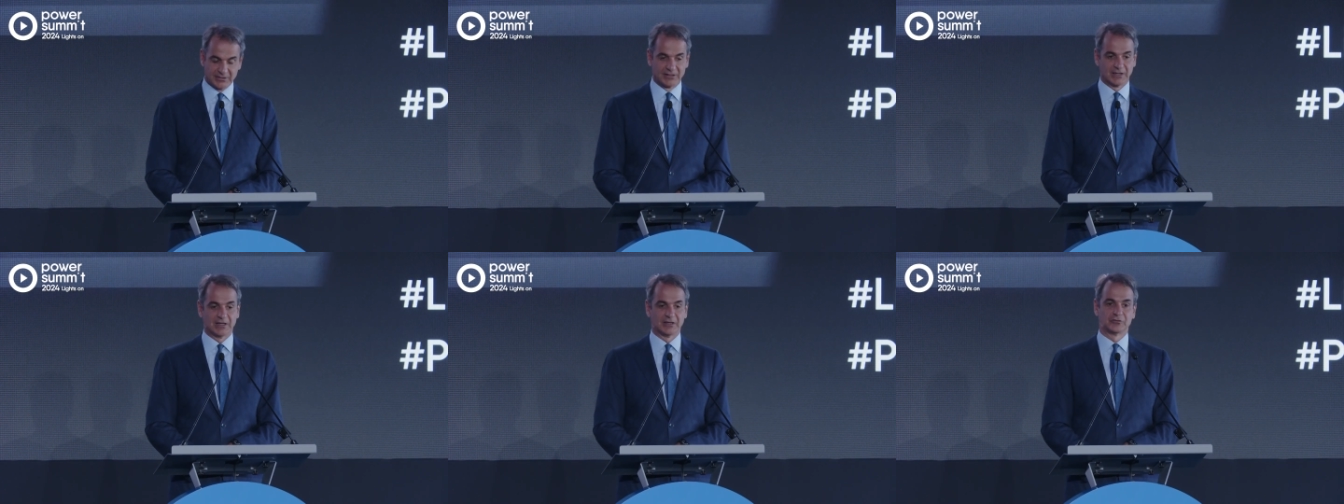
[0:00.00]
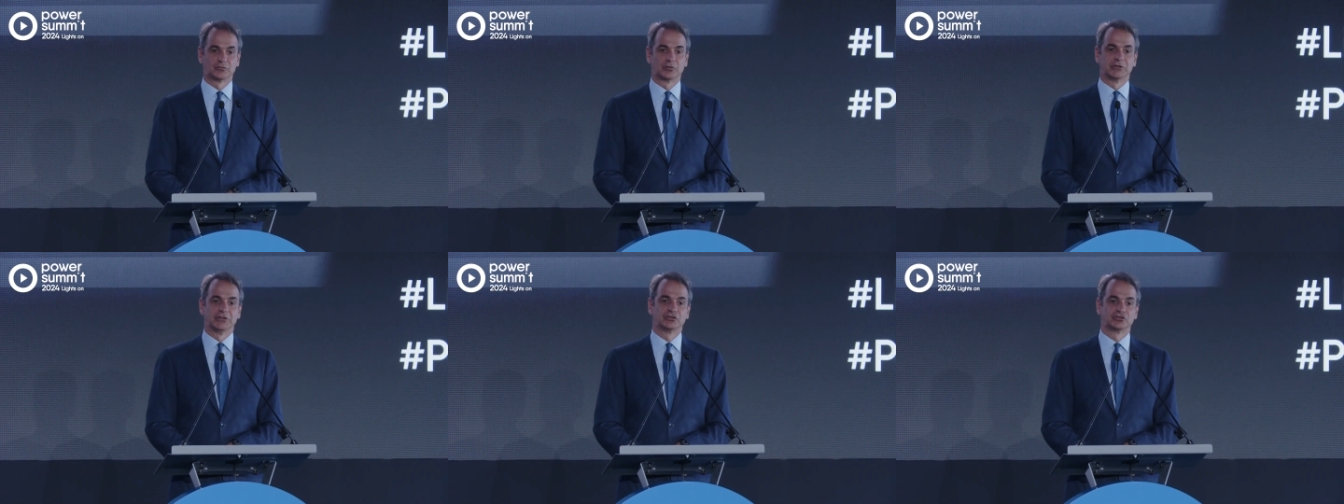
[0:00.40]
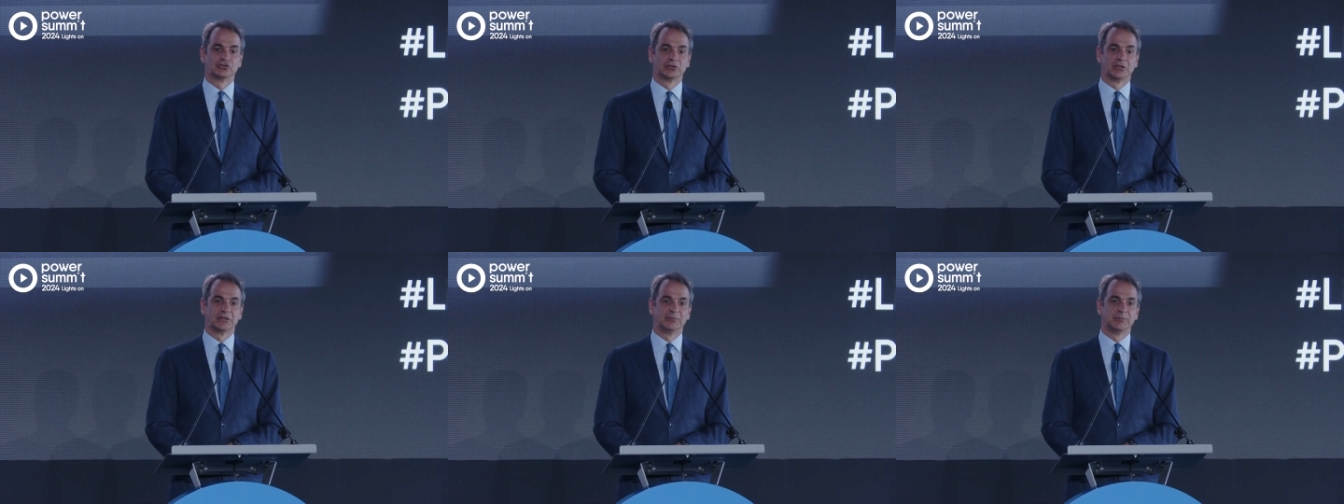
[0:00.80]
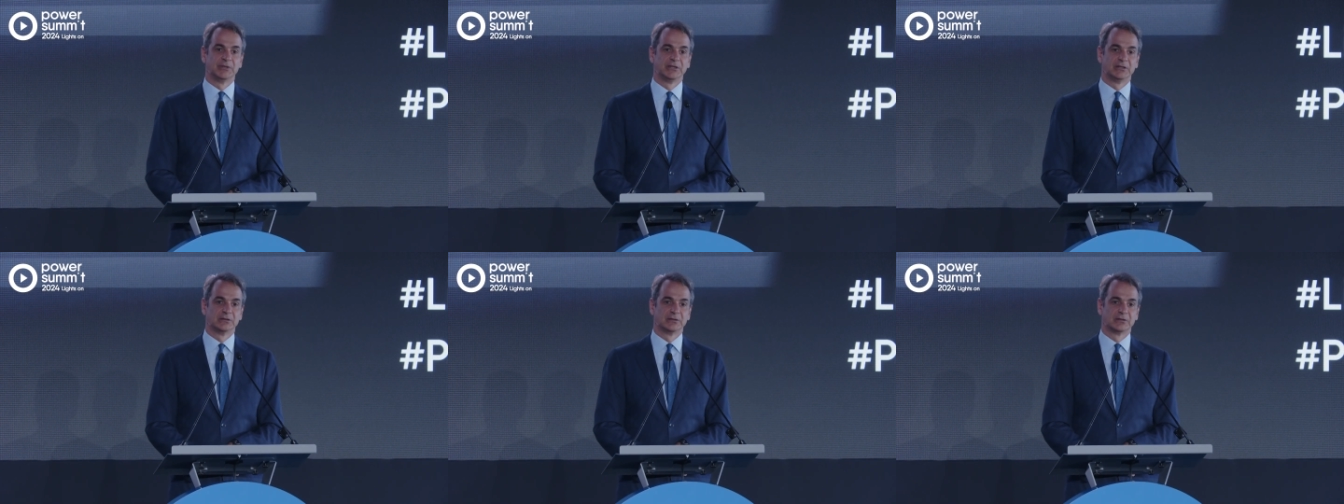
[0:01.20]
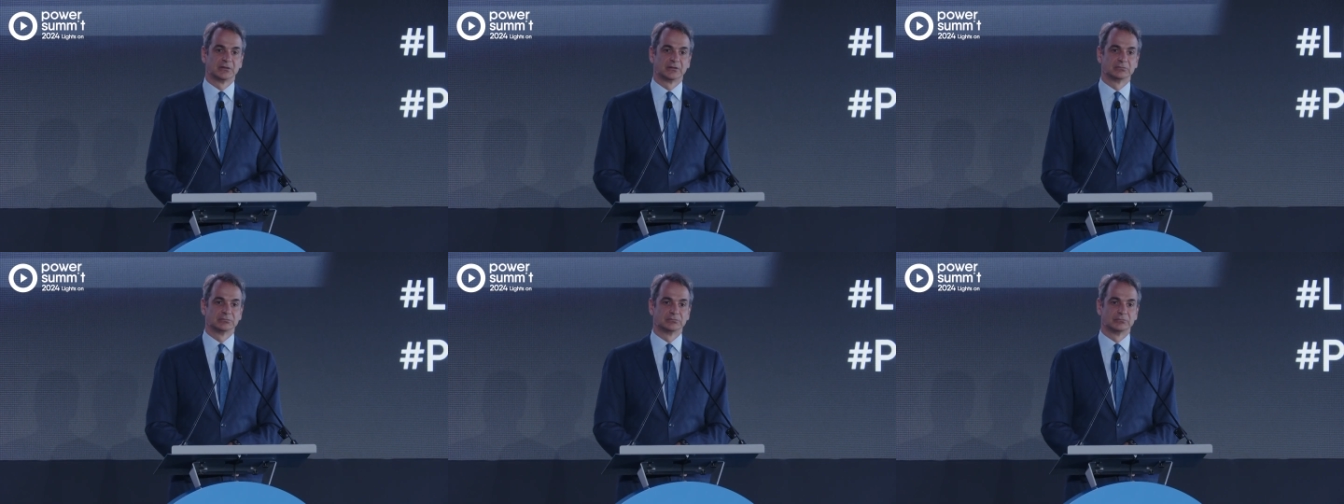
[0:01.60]
has traditionally been
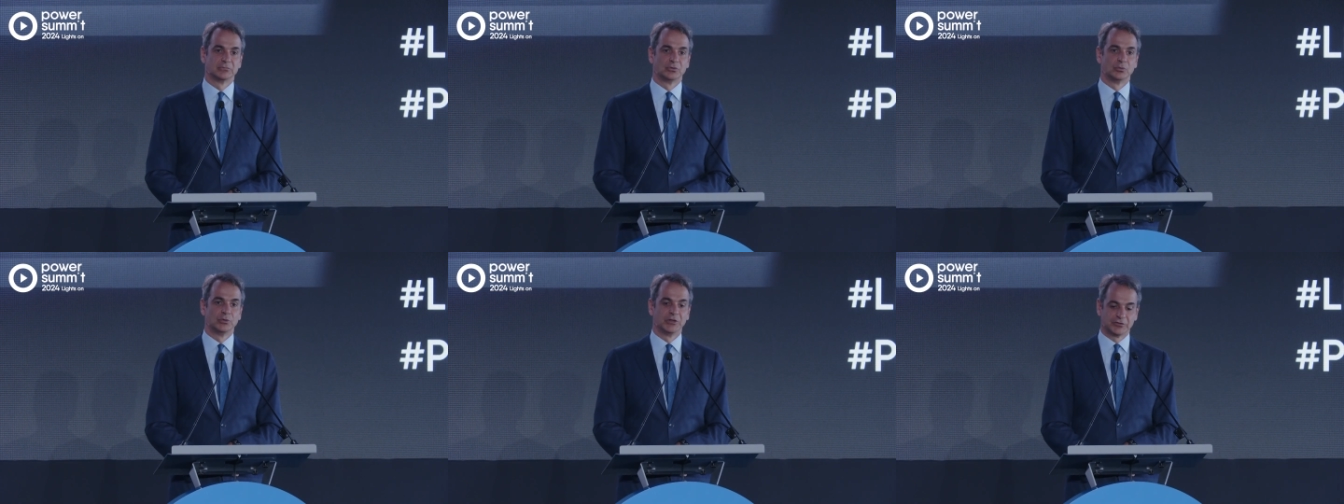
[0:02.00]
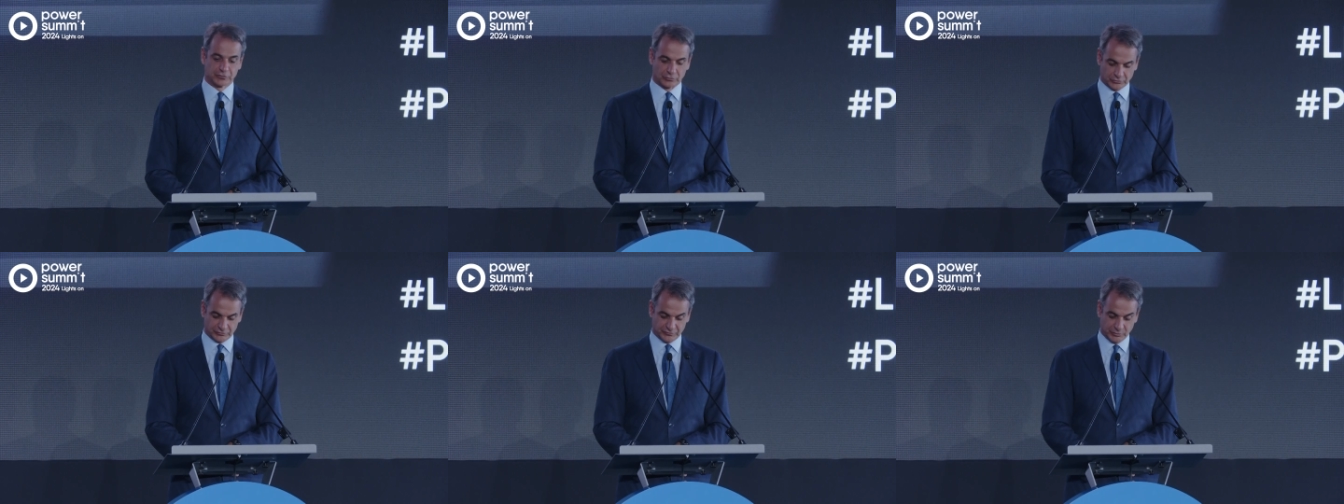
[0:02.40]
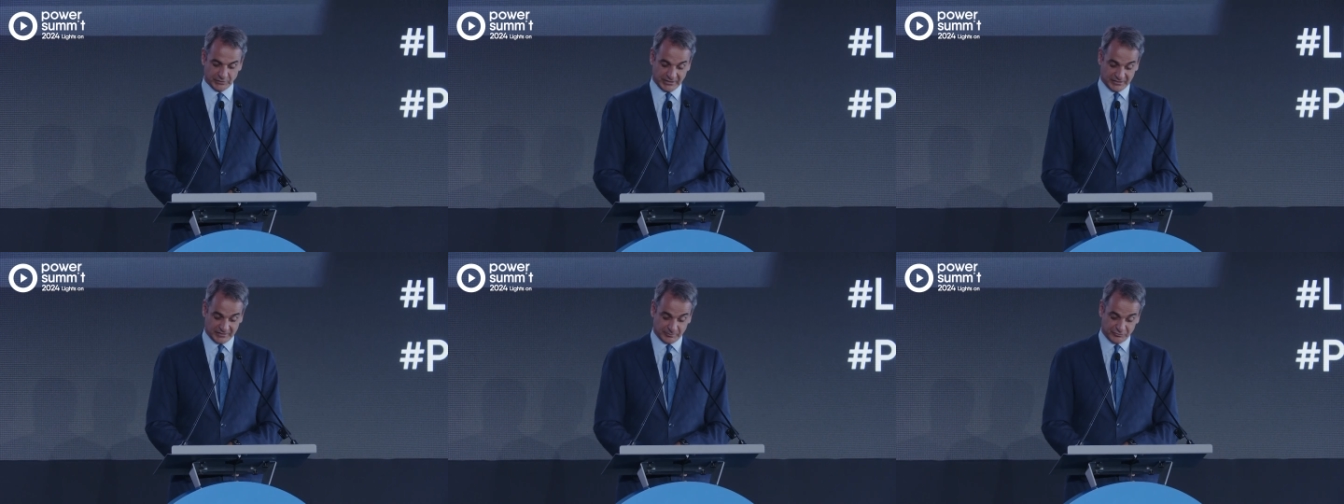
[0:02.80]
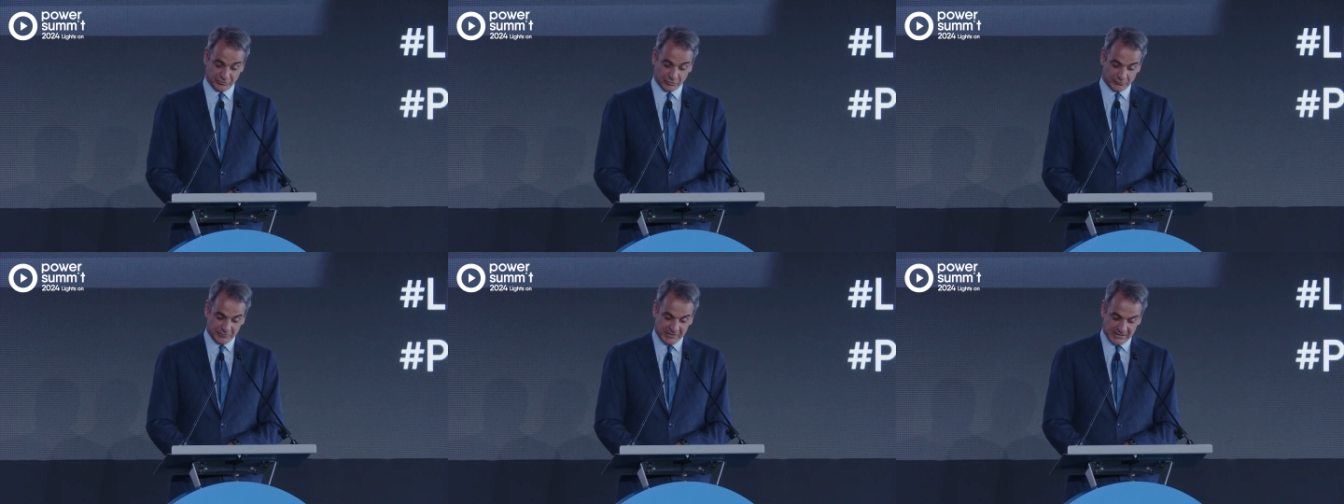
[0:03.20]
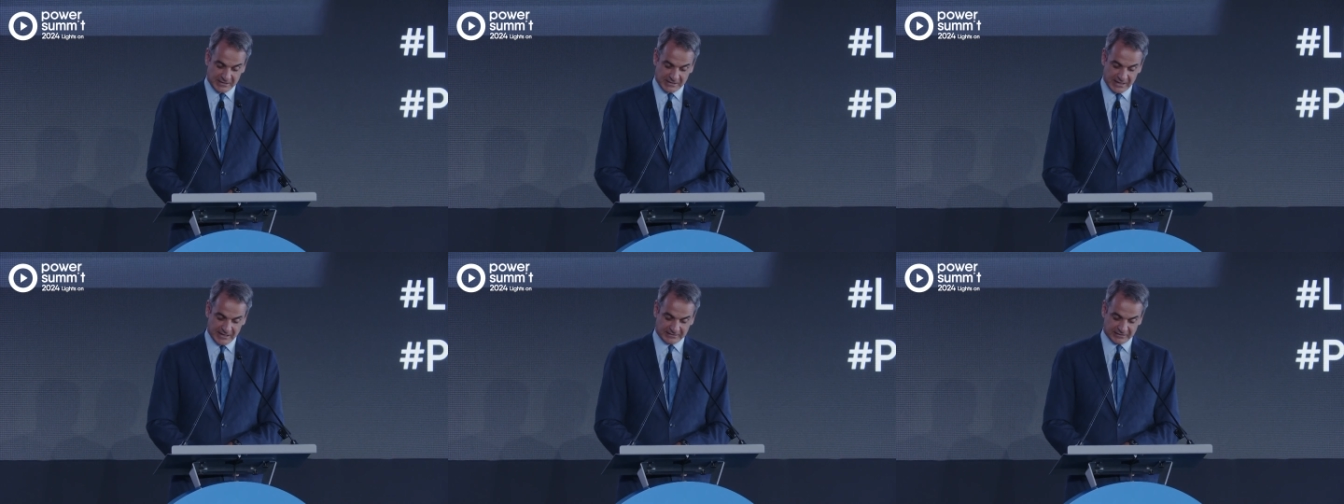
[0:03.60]
resource, with the exception of
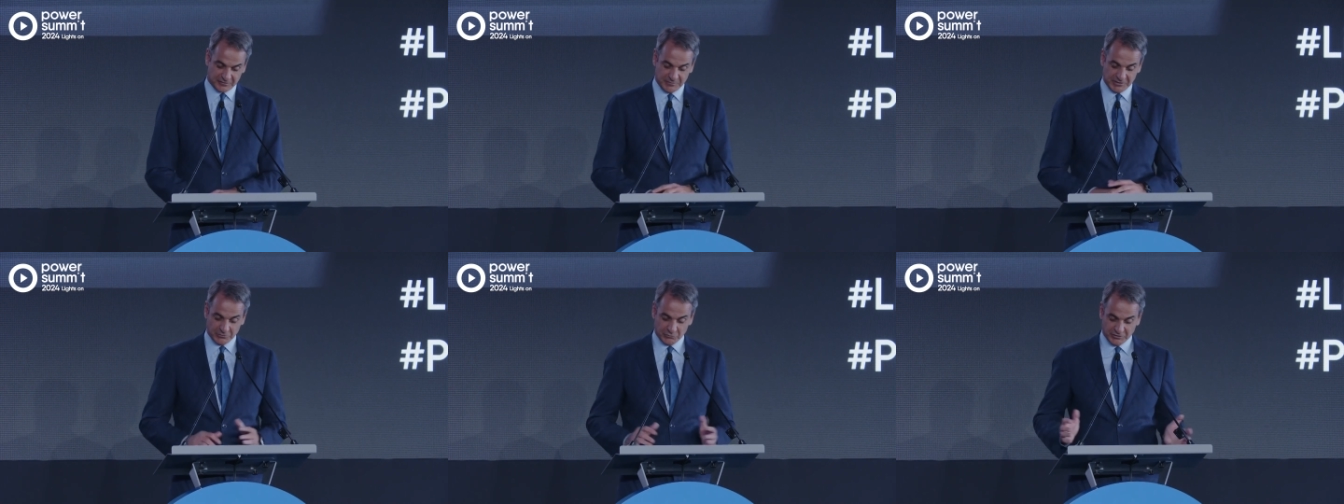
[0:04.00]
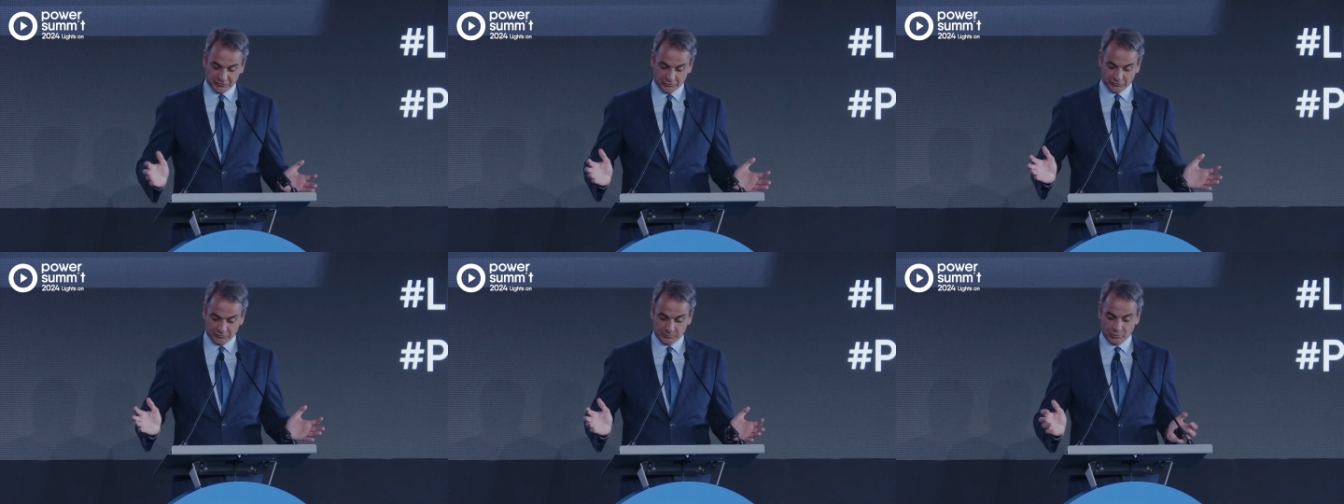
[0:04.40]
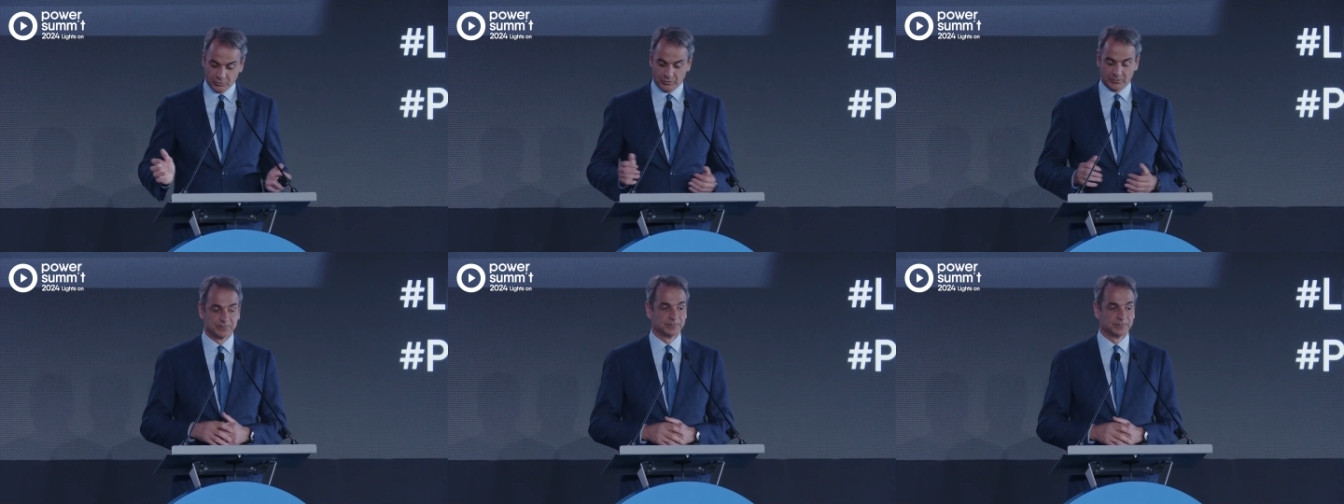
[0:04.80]
lignite, has been resource poor